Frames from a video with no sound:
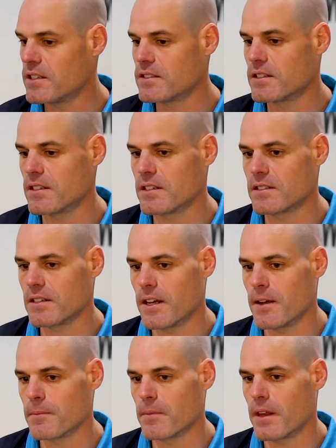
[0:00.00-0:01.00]
is that
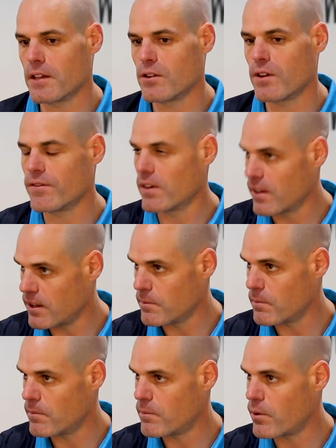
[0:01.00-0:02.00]
um, they do have a
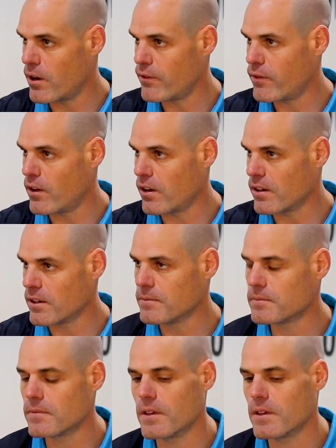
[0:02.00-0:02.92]
lithium profile in them.